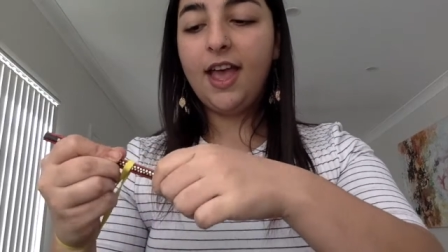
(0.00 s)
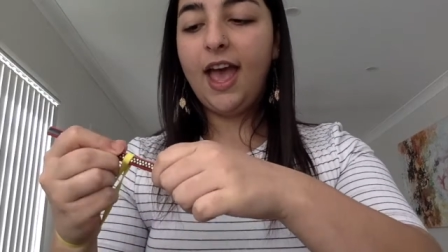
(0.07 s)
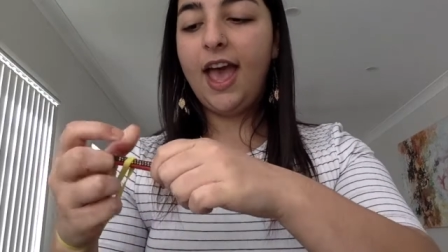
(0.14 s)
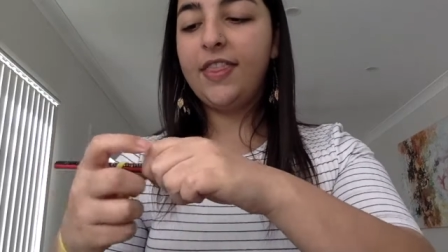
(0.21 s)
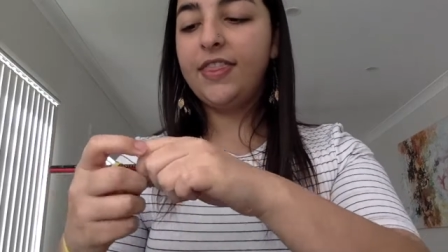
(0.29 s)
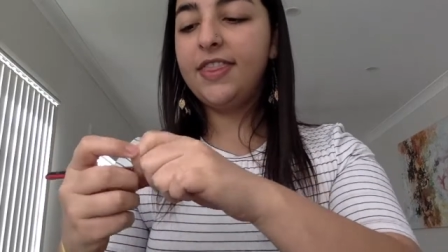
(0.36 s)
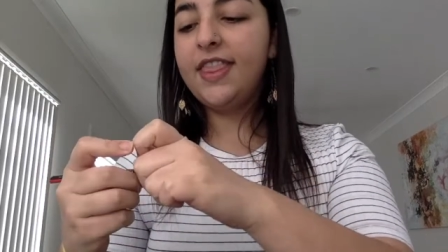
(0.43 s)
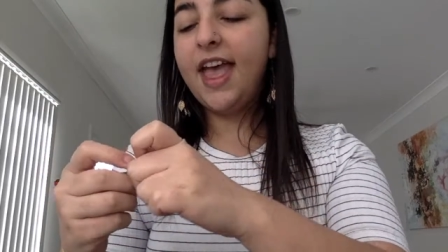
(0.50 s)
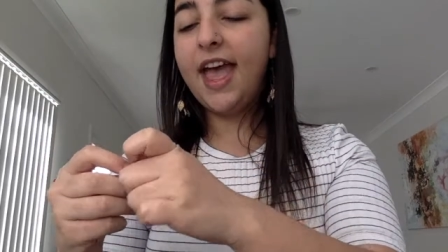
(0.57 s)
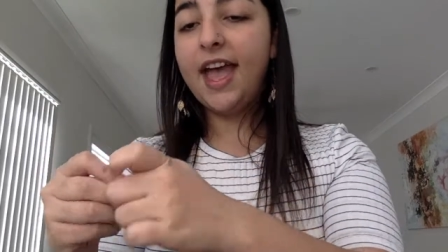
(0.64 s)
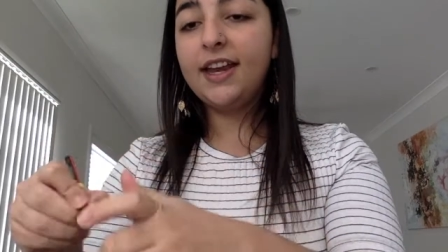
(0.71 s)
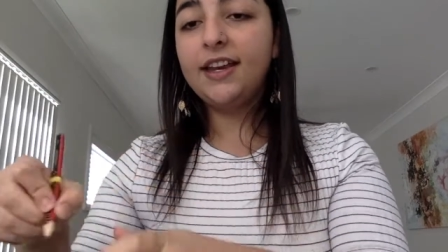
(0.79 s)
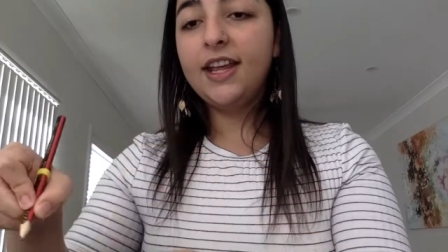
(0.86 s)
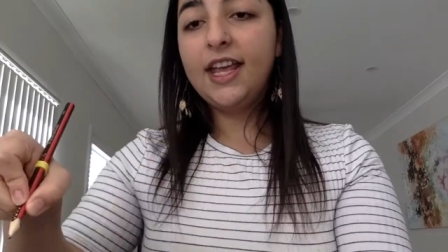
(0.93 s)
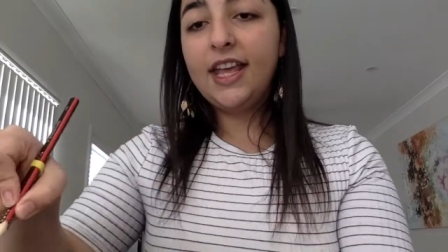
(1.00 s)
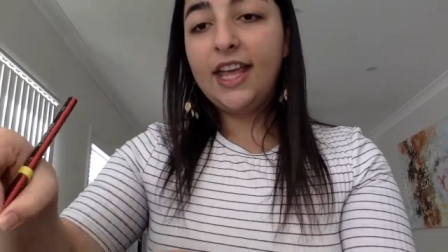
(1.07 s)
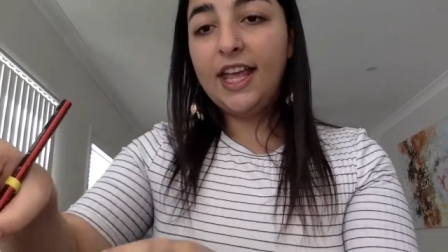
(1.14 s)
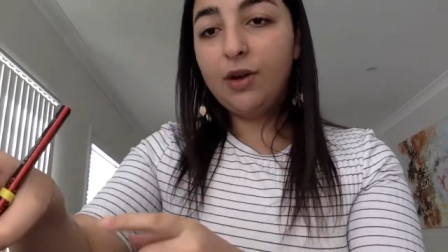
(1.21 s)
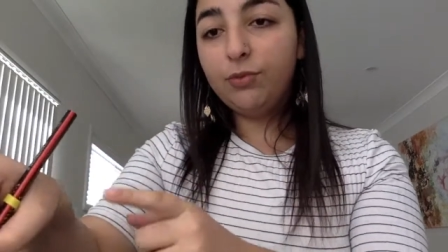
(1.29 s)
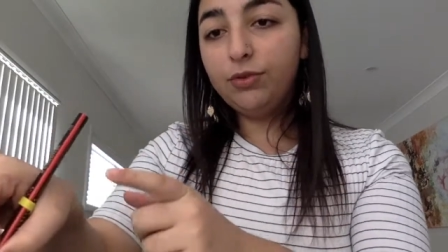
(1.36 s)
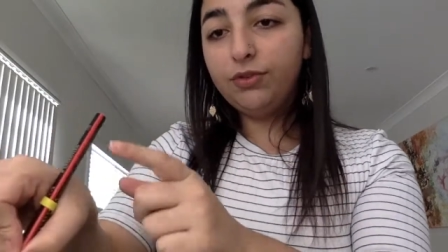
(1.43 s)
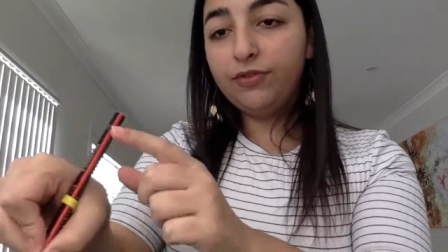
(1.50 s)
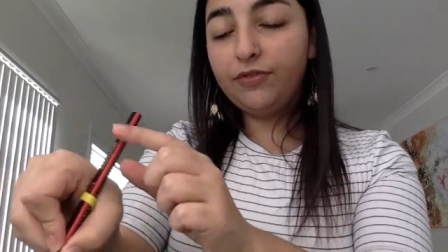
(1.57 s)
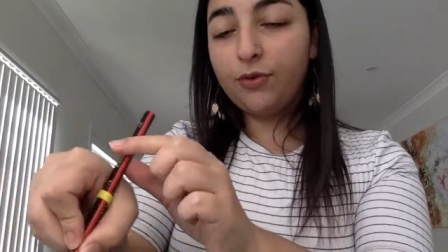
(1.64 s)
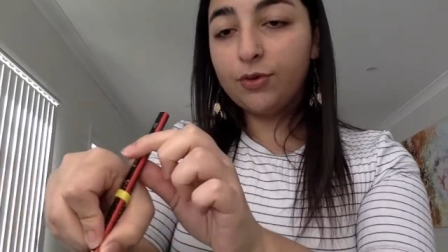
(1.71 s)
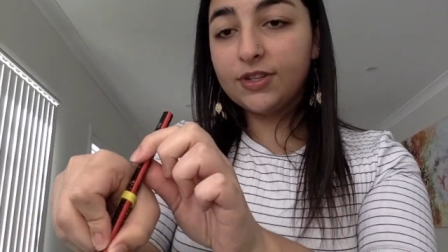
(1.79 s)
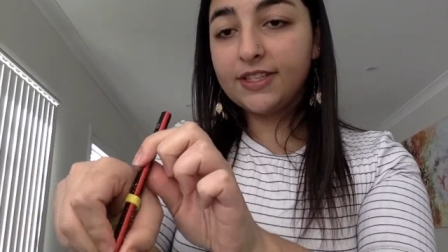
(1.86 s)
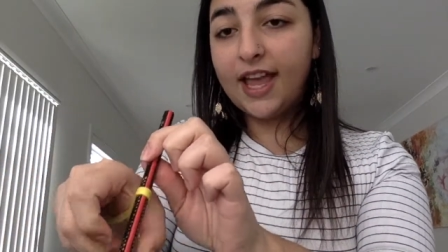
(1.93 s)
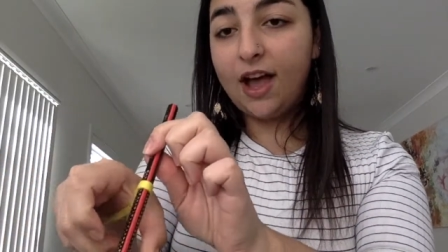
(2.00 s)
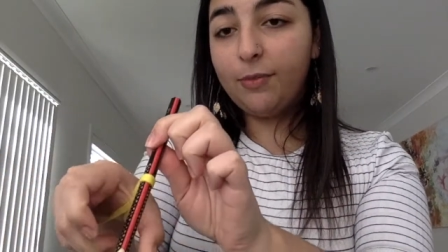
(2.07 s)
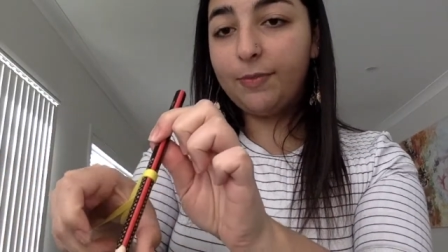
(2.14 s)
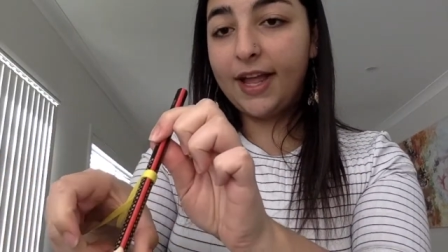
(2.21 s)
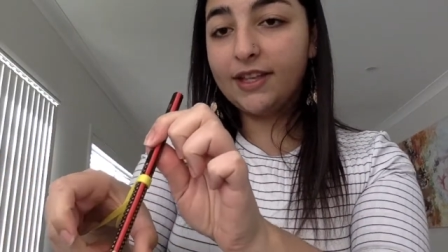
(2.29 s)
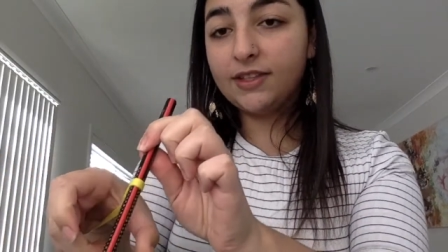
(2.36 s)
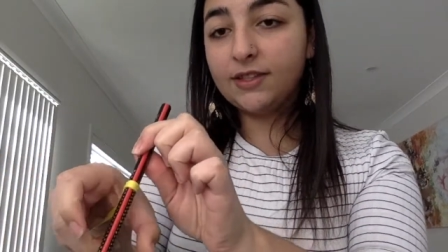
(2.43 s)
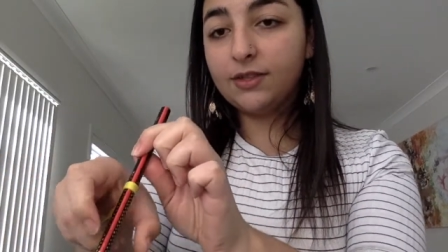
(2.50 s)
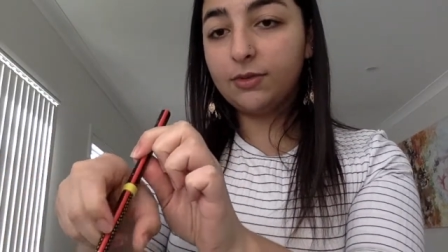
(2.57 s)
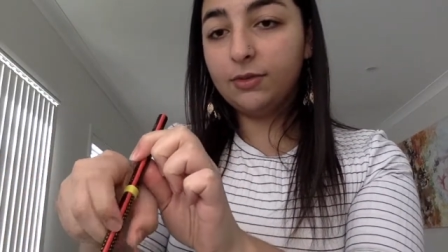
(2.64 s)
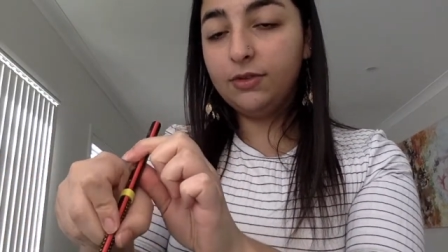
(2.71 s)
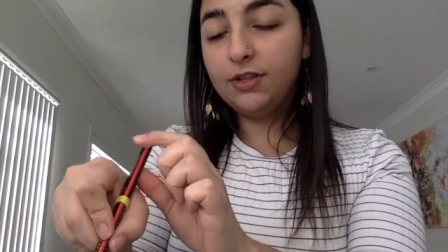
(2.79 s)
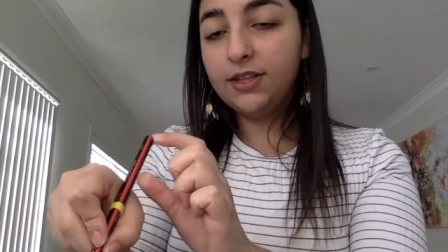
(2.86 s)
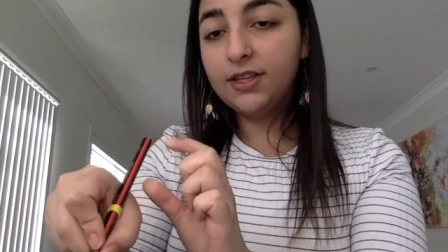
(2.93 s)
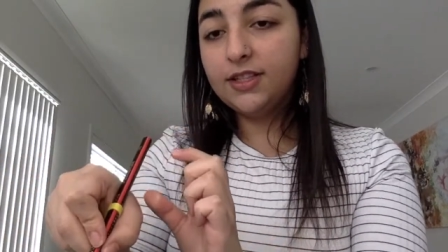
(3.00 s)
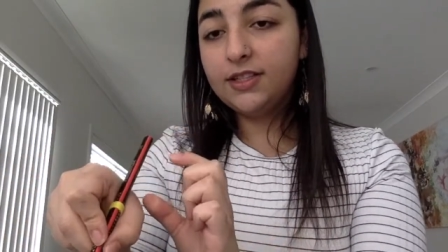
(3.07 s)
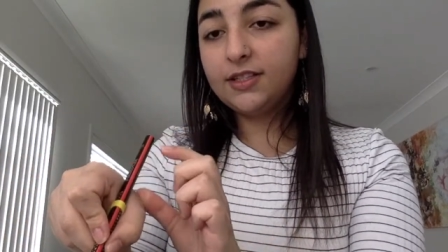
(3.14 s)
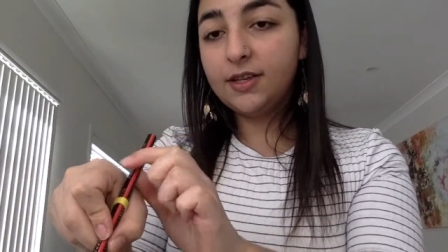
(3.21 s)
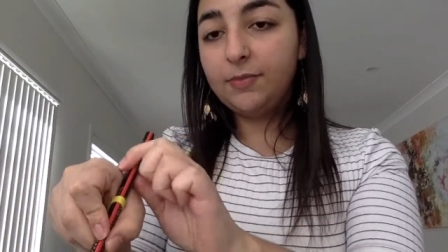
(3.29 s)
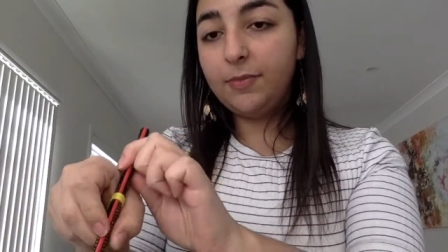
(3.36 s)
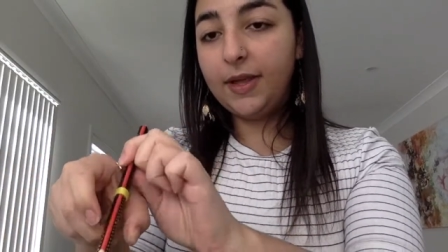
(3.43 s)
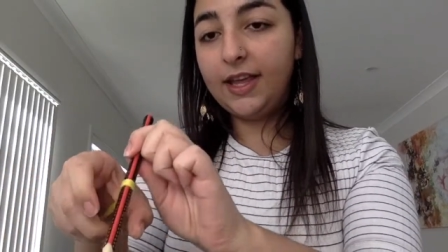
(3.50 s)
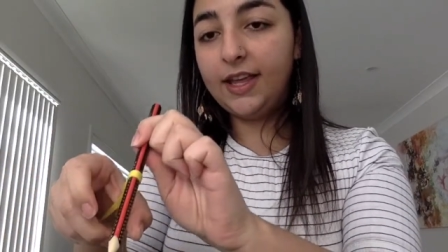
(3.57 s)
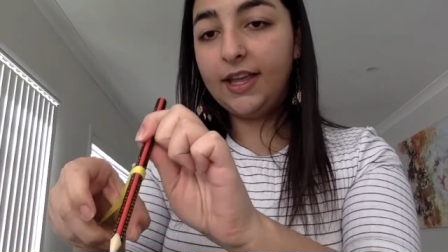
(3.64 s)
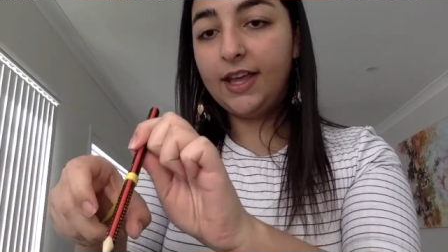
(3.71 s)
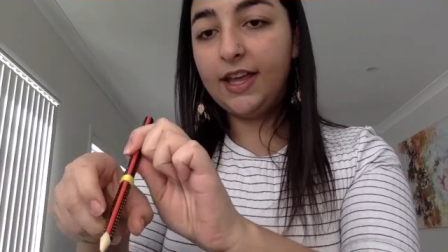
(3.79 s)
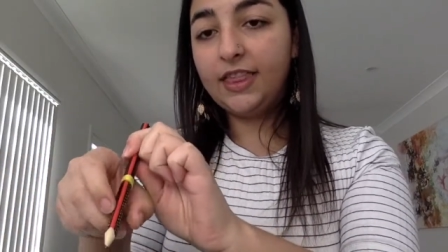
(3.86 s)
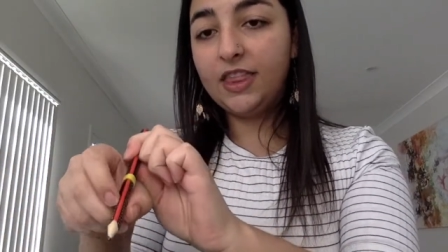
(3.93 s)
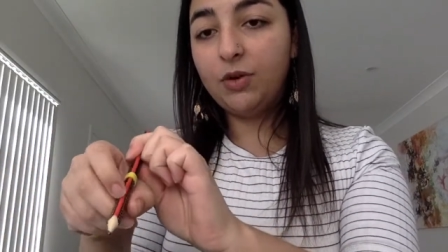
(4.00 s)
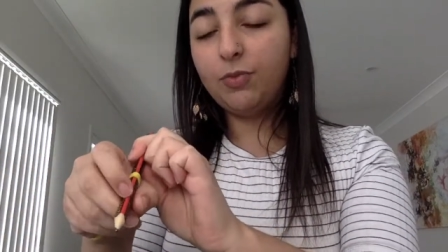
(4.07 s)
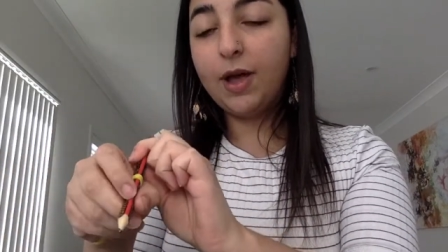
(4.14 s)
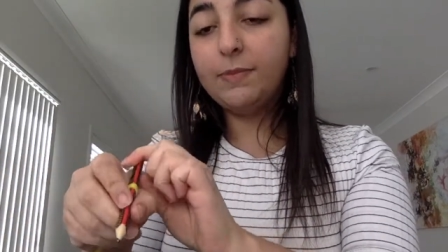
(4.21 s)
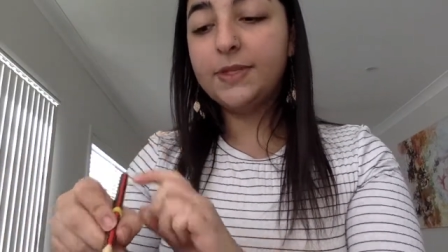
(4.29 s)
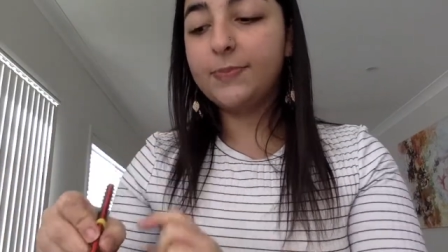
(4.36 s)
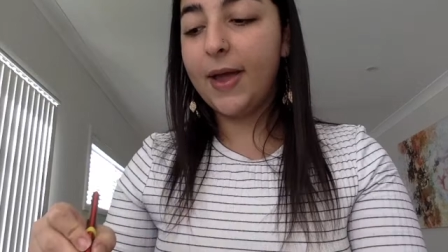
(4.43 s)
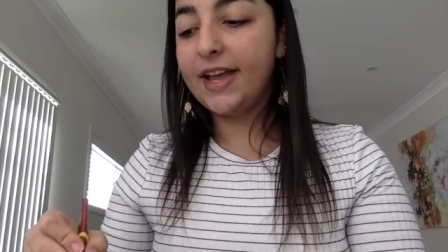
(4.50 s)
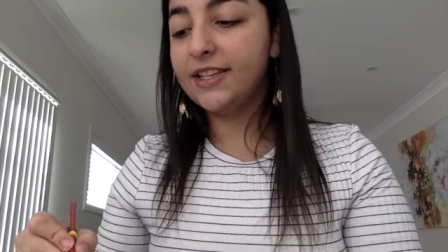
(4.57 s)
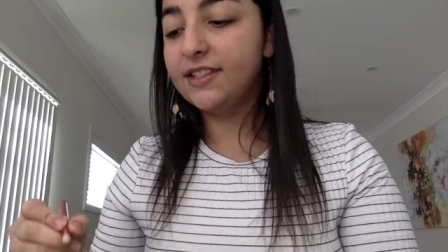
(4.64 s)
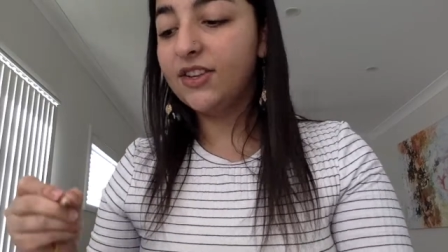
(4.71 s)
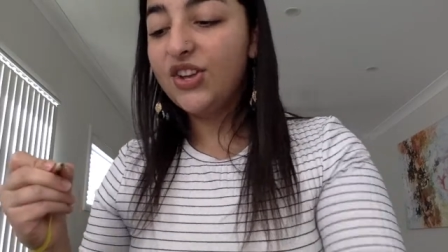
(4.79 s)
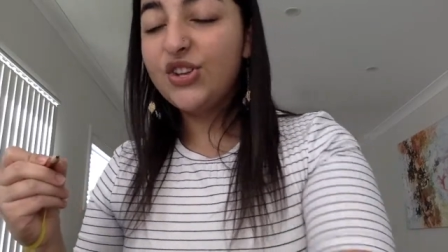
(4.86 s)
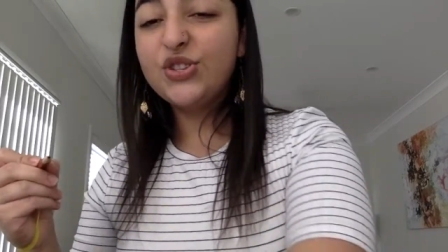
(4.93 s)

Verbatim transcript: And then it will force our pencil to be in the web space.